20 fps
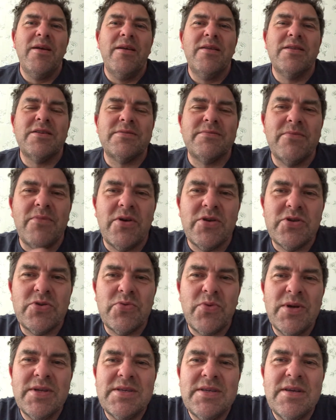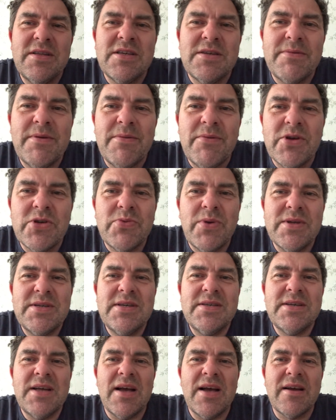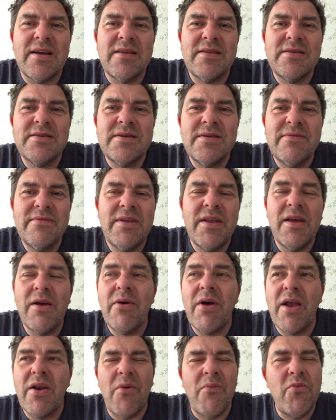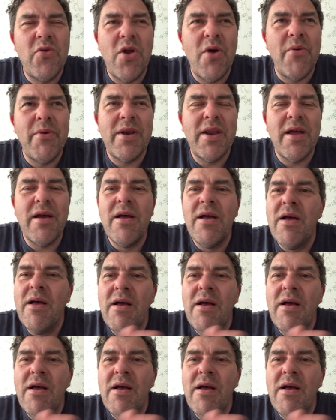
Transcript: this will be my 22nd video, and I'm nowhere near,